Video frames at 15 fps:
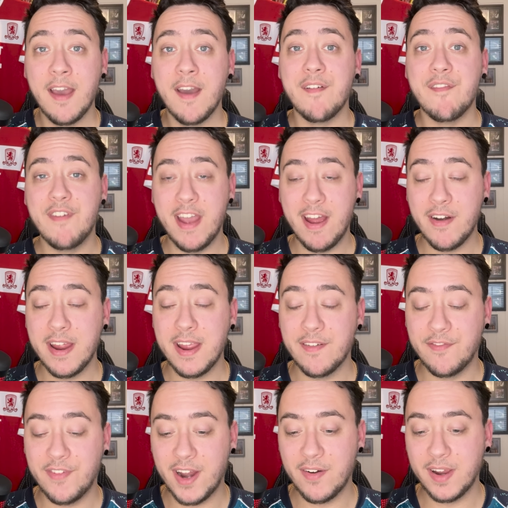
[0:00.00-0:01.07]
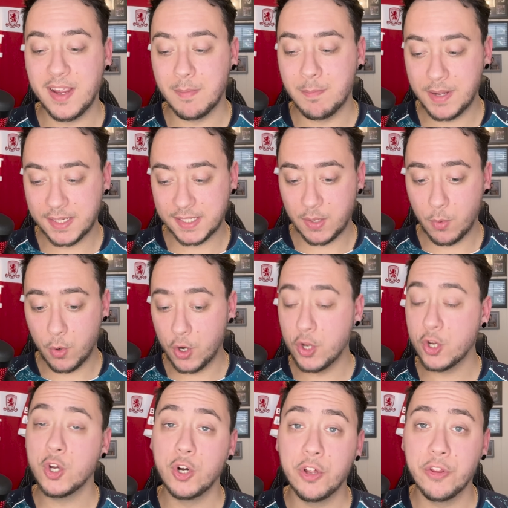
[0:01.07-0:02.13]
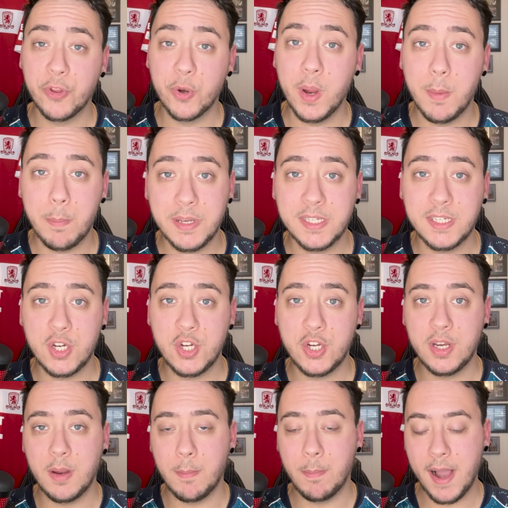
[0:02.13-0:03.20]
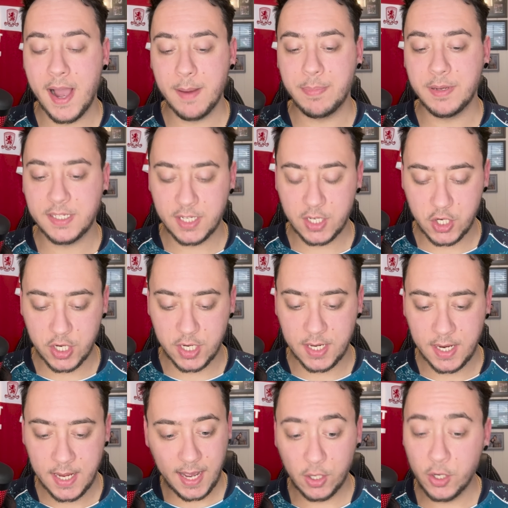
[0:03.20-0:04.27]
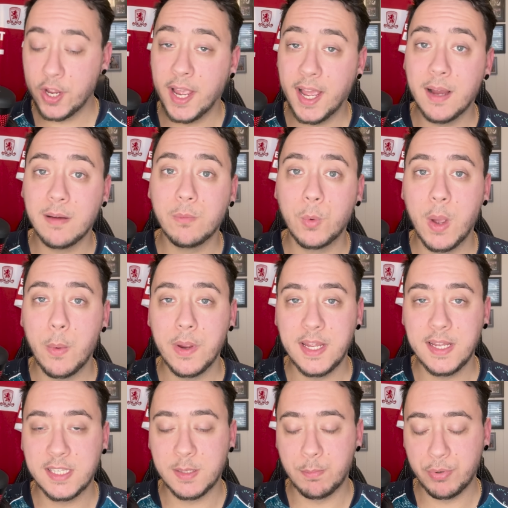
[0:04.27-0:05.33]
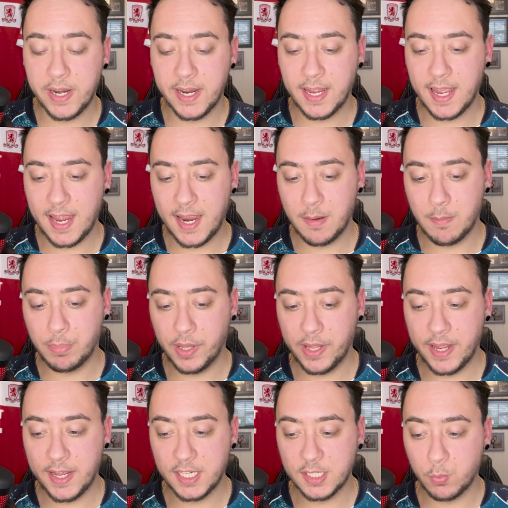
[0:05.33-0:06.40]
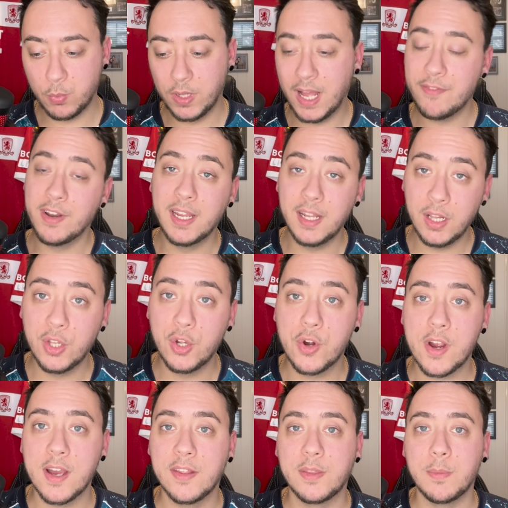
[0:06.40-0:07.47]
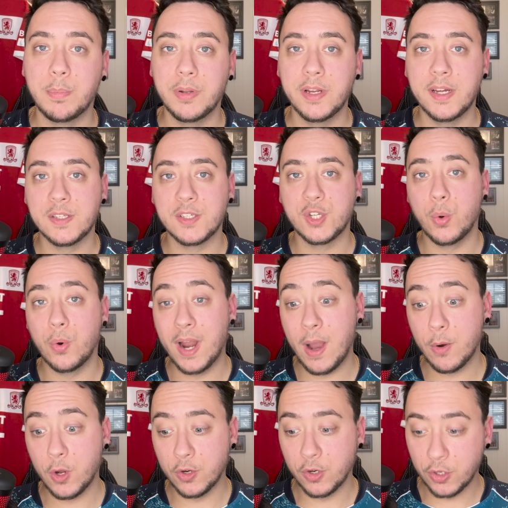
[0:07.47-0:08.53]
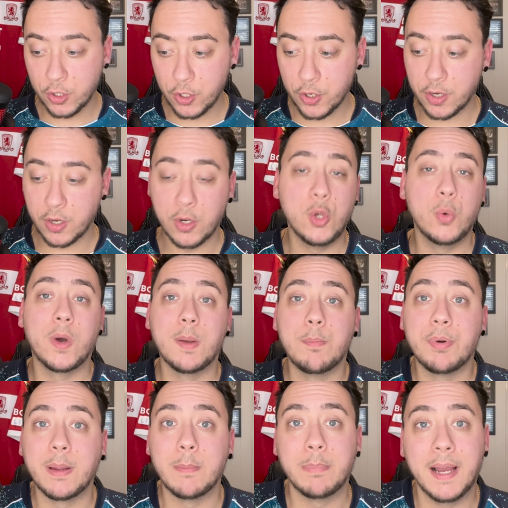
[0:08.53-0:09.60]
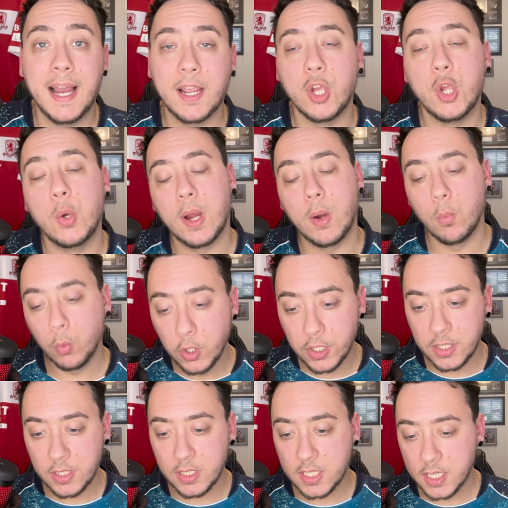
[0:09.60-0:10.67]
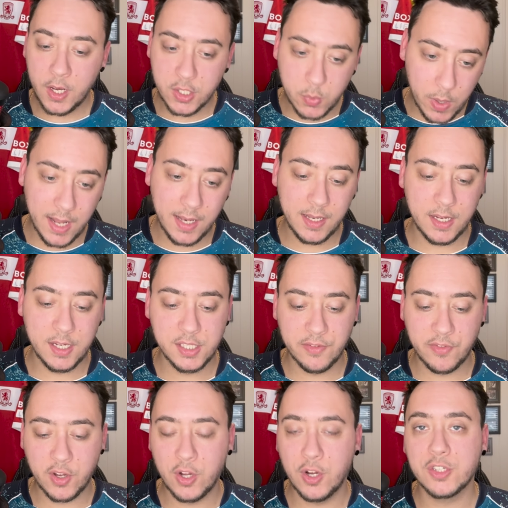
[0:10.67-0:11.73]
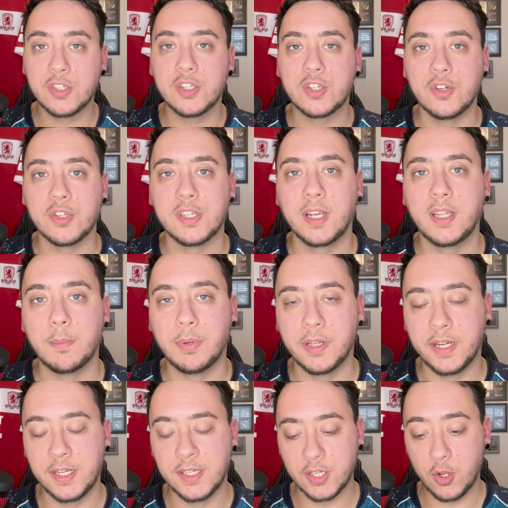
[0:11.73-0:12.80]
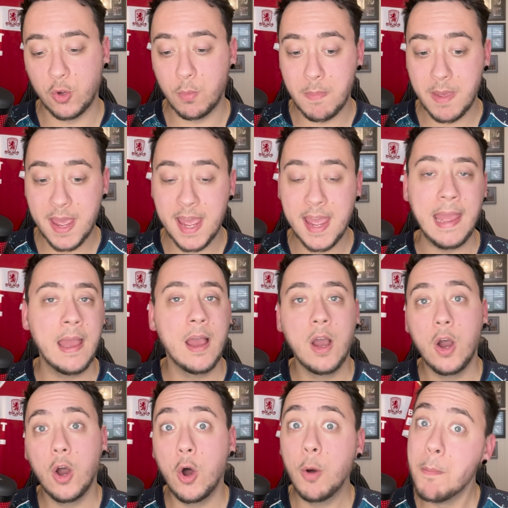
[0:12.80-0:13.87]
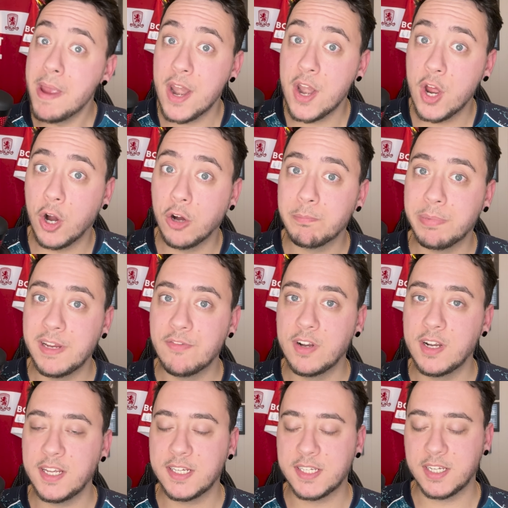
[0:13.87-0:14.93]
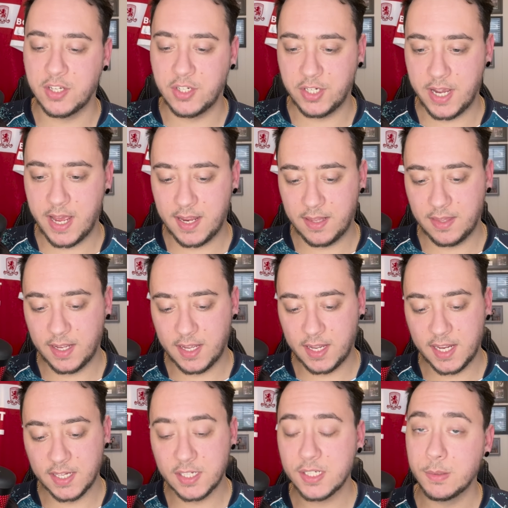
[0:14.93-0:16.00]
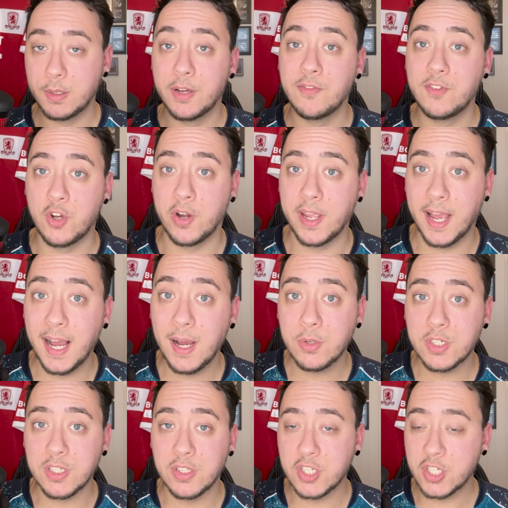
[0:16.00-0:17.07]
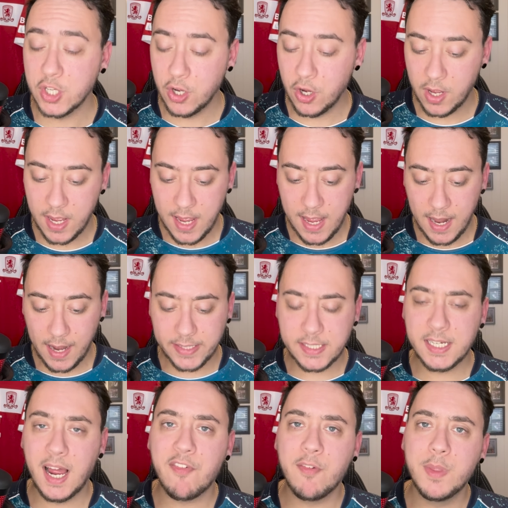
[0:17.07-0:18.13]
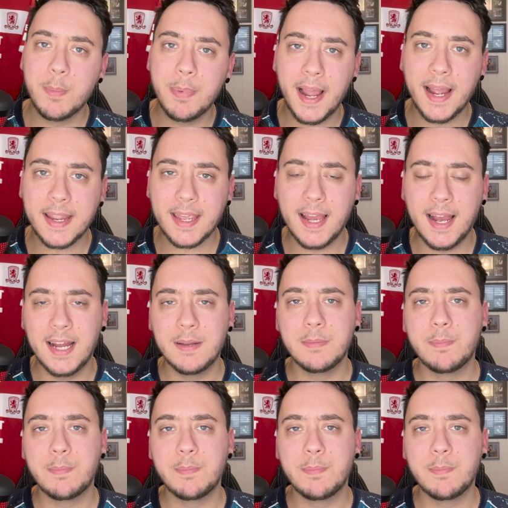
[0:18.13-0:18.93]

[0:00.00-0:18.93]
very, very busy. We're going to go through it position by position and looking at where we need to bring in players. We'll have a little look at the players who are out on loan and who I'd bring back, who I wouldn't, as well as, of course, discussing the players who may or may not be released as yet in the case of Johnny Howson. So let's start from the back and